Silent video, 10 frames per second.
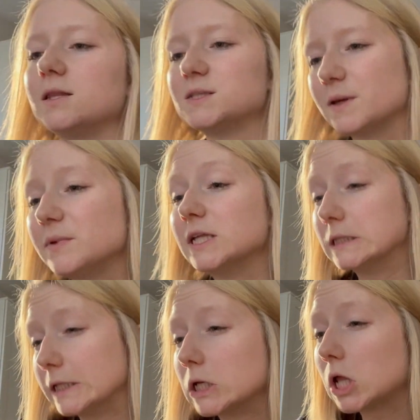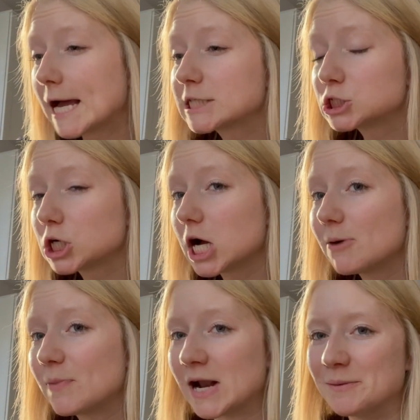This might be a little
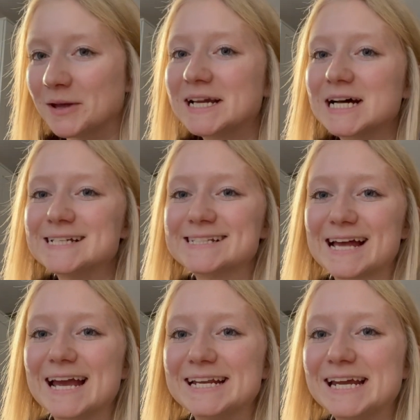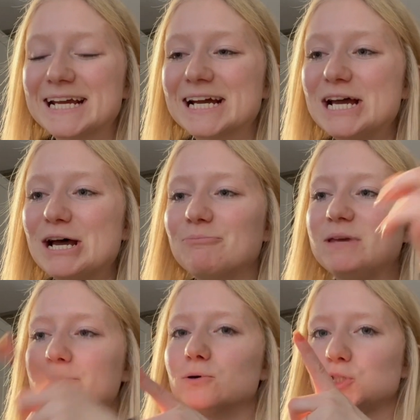extra, but I'm like assigning
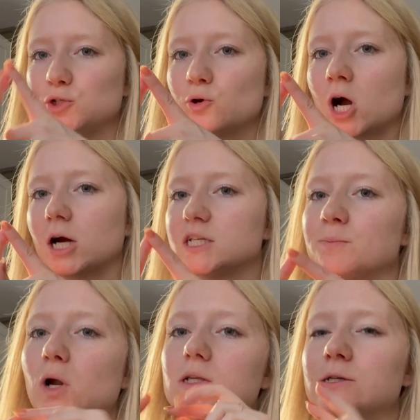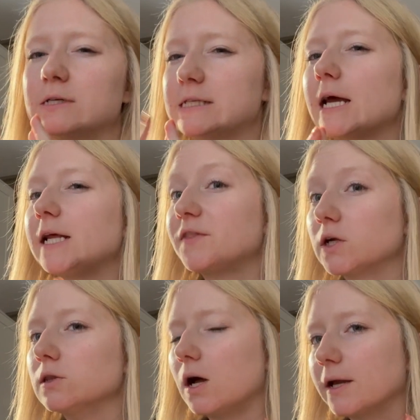people to cars, but also assigning
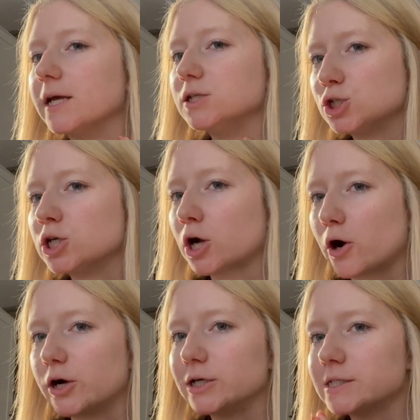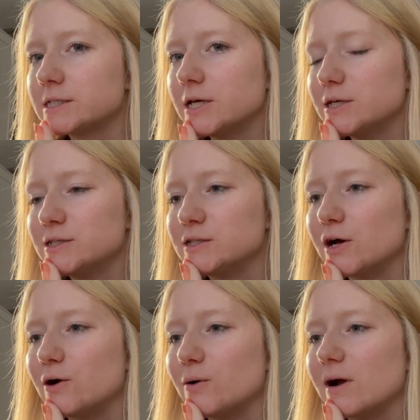their luggage to cars.
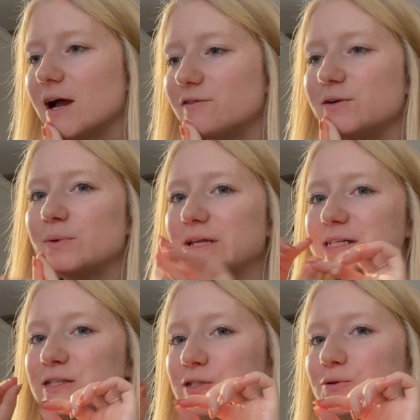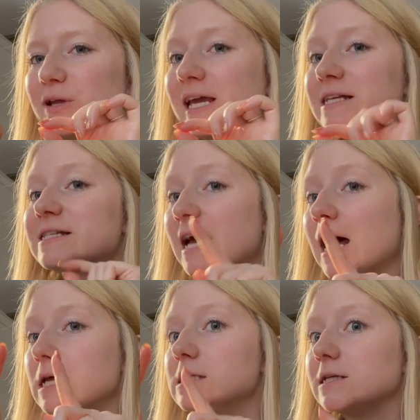So everybody's suitcase
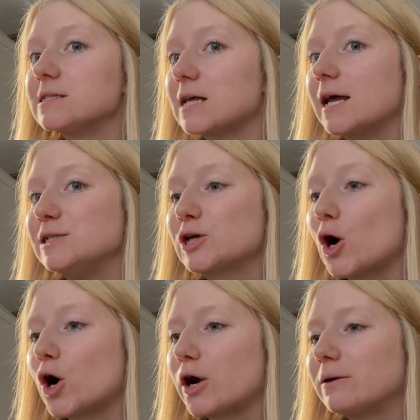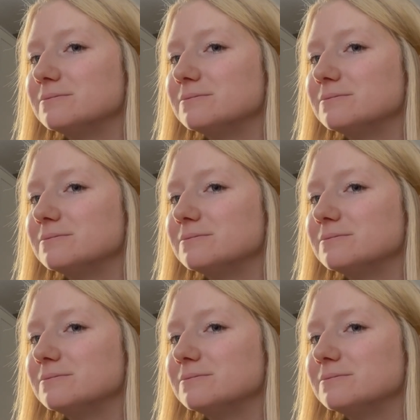has an assigned car.